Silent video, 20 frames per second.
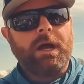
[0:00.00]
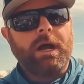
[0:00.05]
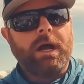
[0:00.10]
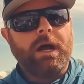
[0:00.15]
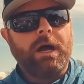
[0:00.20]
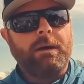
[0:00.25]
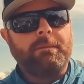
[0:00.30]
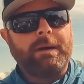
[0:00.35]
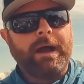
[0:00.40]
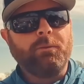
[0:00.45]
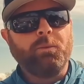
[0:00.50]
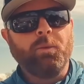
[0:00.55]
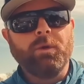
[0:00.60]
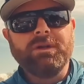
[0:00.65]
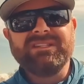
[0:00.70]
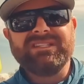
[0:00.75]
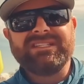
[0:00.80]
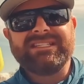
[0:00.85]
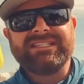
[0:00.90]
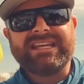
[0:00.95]
Um, I
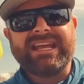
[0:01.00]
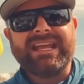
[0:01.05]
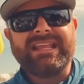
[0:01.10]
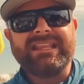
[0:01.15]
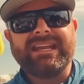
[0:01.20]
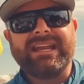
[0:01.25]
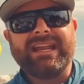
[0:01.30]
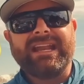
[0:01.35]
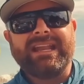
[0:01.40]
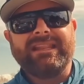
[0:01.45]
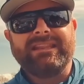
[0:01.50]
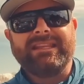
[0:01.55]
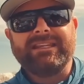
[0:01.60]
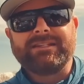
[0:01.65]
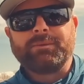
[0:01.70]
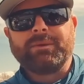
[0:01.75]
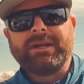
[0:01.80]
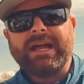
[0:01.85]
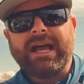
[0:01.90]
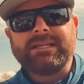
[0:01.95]
wouldn't say that it,
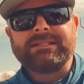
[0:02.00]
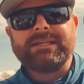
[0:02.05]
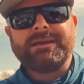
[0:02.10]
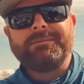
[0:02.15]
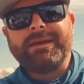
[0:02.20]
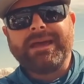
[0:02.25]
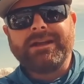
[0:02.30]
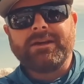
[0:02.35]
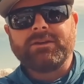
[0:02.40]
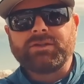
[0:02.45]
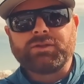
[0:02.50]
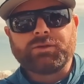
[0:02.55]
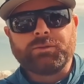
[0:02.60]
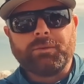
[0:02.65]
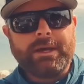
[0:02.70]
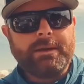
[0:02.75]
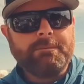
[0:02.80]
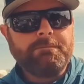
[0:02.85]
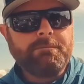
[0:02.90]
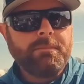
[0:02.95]
this one has a better
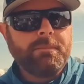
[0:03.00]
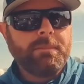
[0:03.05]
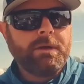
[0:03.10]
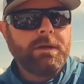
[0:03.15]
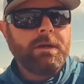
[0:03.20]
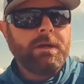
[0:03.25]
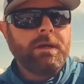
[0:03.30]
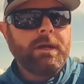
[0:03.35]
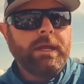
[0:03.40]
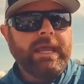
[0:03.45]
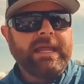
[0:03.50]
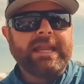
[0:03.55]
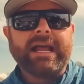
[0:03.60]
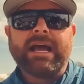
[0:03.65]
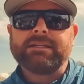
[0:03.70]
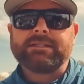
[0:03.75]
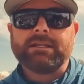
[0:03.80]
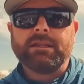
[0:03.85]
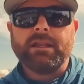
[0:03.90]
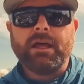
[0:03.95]
swim. It
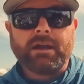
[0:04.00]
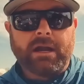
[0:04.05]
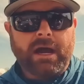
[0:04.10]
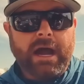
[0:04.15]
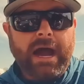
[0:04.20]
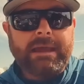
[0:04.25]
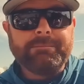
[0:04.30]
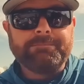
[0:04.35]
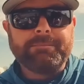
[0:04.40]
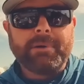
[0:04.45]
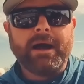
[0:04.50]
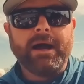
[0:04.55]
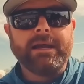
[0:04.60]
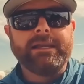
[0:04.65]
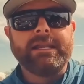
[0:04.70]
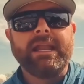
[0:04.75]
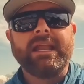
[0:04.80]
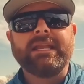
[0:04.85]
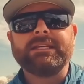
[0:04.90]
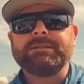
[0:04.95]
has a lot of hype behind
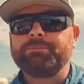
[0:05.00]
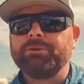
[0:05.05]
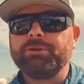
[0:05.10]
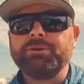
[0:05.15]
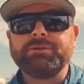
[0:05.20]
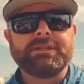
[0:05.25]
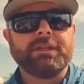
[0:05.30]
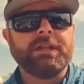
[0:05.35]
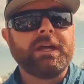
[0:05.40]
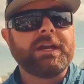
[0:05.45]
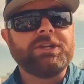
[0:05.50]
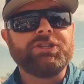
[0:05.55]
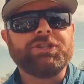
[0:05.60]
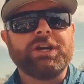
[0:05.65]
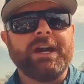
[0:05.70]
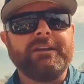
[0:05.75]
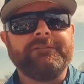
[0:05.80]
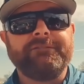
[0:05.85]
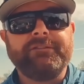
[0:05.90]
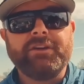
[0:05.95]
it and has produced a lot of
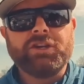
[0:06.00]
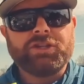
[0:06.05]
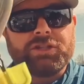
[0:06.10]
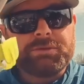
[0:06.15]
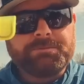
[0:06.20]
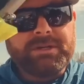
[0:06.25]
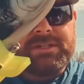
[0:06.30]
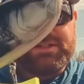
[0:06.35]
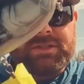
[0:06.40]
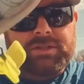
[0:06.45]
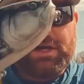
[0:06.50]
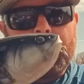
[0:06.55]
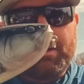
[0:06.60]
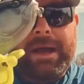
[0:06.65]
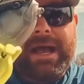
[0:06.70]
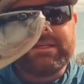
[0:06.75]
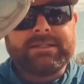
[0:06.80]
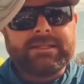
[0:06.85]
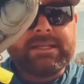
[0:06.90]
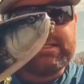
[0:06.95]
giant fish, but so
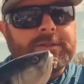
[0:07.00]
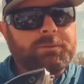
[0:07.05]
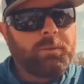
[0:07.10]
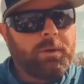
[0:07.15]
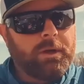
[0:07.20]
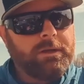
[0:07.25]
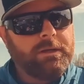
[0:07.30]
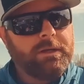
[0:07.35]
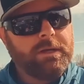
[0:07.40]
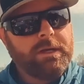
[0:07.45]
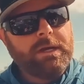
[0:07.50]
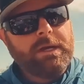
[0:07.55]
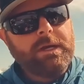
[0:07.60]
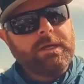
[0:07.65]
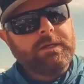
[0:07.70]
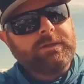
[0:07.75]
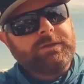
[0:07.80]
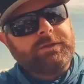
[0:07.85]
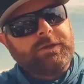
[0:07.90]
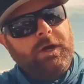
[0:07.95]
has this one.
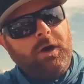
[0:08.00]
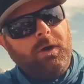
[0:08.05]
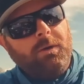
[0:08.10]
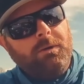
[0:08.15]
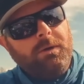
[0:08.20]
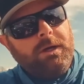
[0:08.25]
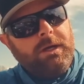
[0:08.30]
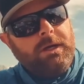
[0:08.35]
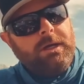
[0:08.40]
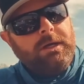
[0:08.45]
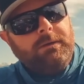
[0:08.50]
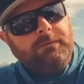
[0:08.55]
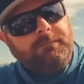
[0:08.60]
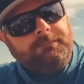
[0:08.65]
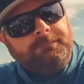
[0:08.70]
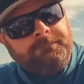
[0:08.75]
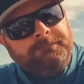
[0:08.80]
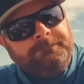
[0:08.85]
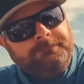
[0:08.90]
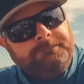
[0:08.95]
So
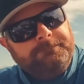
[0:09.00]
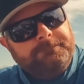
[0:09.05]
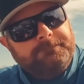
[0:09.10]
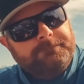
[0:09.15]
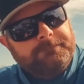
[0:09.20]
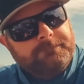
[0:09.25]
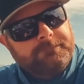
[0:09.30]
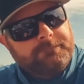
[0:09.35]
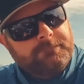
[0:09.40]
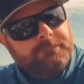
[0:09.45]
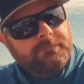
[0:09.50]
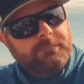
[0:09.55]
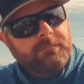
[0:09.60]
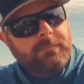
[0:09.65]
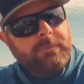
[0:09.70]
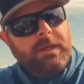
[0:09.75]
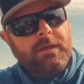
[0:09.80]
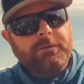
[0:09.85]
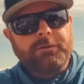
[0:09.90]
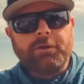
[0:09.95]

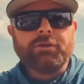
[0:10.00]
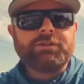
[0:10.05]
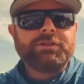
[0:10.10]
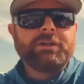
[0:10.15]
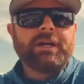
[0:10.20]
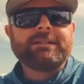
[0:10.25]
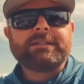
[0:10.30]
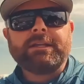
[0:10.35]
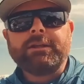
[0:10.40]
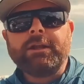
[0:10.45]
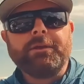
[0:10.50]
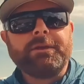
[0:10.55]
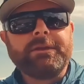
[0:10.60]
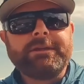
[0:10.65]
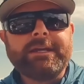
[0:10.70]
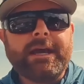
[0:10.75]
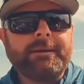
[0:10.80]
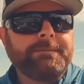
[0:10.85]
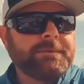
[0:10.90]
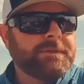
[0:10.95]
those of you guys that know the
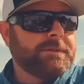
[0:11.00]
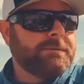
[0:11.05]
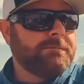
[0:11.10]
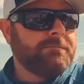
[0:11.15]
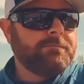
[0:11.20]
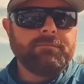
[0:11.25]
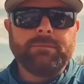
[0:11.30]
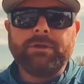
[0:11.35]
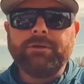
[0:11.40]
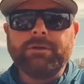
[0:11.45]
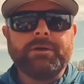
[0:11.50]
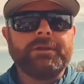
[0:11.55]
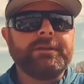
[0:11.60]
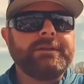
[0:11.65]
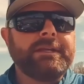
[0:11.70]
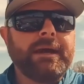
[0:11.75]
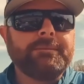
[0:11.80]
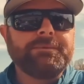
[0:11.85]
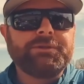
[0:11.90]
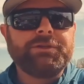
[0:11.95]
Deps, you know the
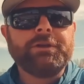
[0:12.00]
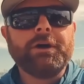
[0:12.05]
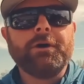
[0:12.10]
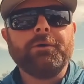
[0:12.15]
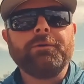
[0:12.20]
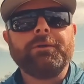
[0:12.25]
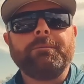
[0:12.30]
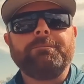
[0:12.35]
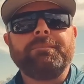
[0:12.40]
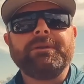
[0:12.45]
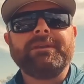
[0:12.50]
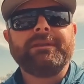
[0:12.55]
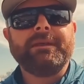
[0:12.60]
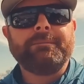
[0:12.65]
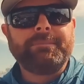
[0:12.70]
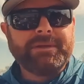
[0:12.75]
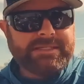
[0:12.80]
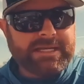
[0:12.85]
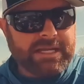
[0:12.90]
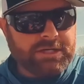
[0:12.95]
Deps, you know the, the
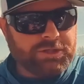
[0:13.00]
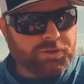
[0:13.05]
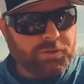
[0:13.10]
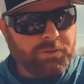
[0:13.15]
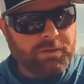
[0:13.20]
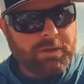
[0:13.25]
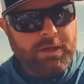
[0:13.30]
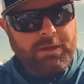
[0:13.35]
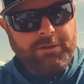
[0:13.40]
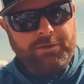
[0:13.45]
potential.